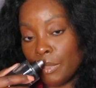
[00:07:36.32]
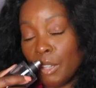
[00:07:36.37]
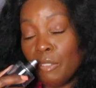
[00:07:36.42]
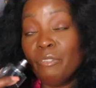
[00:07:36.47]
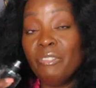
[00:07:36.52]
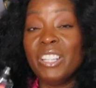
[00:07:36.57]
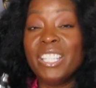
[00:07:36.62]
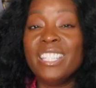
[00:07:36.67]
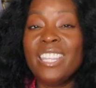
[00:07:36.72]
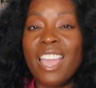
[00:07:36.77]

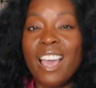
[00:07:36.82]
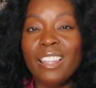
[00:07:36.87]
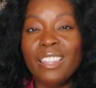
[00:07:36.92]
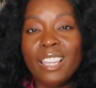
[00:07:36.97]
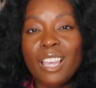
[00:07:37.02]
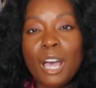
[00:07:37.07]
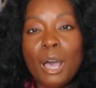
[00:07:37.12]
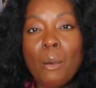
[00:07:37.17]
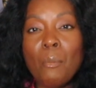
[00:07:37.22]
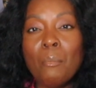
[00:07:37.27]

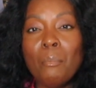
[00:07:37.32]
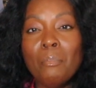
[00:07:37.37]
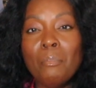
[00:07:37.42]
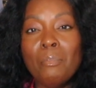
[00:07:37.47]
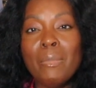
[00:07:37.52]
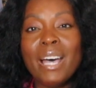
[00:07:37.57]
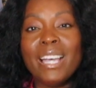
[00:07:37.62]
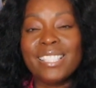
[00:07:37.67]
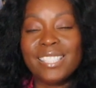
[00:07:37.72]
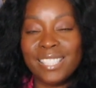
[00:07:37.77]
vanilla
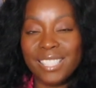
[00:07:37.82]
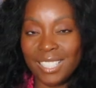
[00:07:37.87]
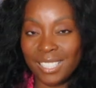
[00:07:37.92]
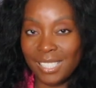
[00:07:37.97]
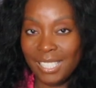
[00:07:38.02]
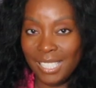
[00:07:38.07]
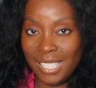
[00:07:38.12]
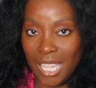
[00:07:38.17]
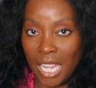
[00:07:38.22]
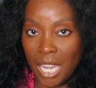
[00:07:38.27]

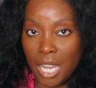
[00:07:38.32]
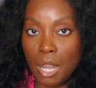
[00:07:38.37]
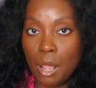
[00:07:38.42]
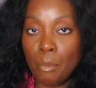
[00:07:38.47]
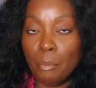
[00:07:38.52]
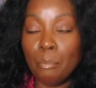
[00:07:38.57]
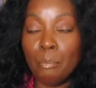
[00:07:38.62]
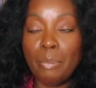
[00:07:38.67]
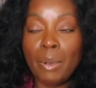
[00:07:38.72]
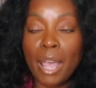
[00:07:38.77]
musk scent.
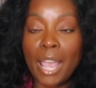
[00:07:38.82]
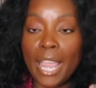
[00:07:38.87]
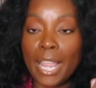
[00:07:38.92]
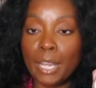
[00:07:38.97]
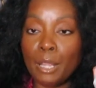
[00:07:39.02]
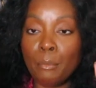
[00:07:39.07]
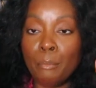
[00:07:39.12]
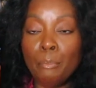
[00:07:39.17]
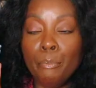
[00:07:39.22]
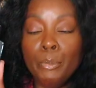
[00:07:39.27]

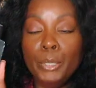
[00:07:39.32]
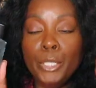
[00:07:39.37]
But